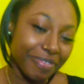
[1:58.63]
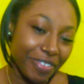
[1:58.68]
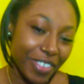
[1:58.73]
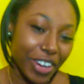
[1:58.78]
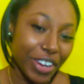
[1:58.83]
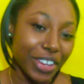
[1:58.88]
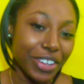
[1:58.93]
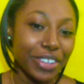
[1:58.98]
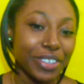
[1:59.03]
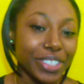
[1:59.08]

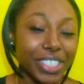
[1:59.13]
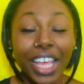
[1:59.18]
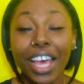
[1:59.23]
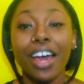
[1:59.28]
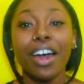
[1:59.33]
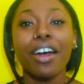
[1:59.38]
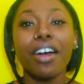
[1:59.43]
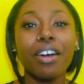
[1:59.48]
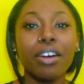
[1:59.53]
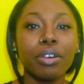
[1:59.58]
Virgos.
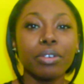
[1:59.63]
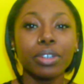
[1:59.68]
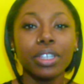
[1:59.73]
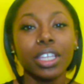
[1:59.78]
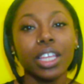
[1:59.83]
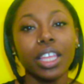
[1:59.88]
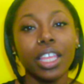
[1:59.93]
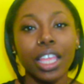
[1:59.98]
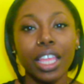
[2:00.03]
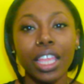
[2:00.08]
Oh,
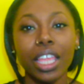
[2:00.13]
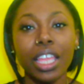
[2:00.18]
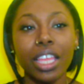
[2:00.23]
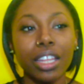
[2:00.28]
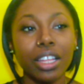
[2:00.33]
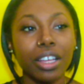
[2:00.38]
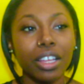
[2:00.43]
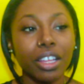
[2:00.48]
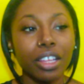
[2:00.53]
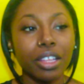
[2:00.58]

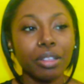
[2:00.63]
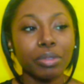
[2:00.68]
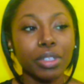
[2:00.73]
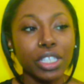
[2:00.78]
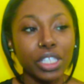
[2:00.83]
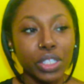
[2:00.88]
and